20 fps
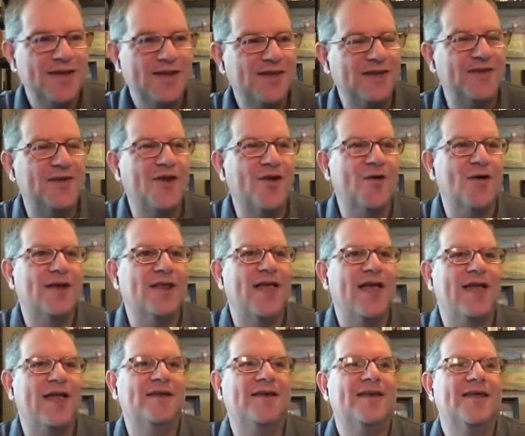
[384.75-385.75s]
you know, and,
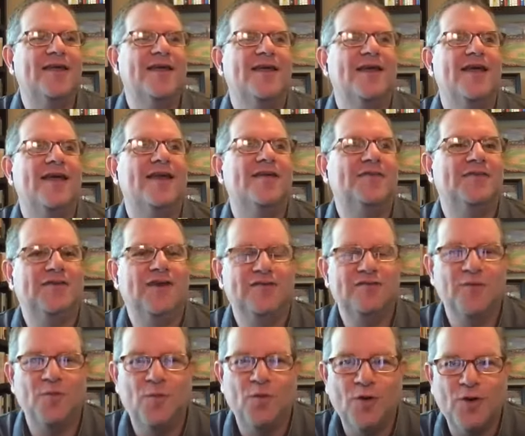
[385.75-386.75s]
and, and if it doesn't
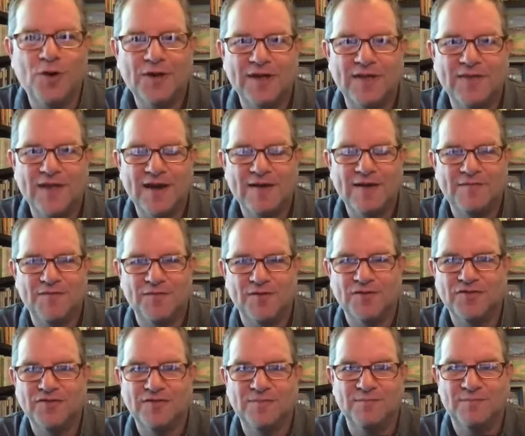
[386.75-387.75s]
work in that first
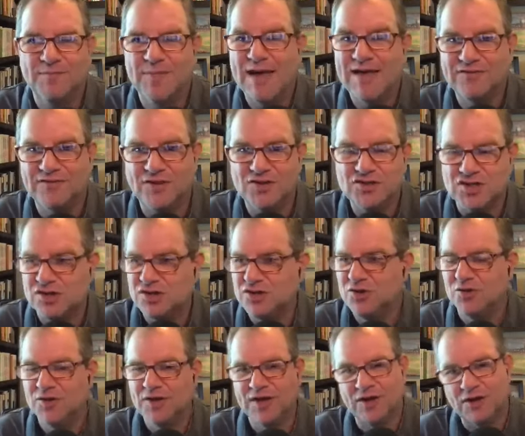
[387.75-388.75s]
message and you don't
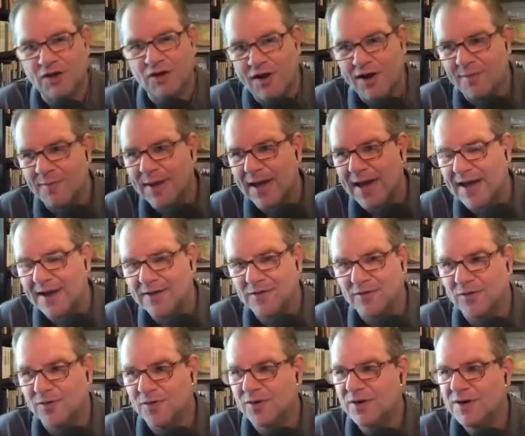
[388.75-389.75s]
get a call back,
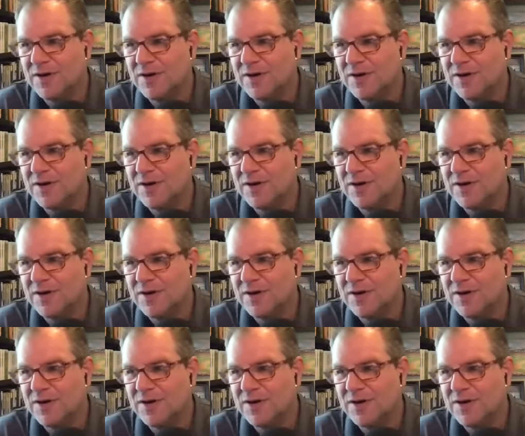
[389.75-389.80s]
or,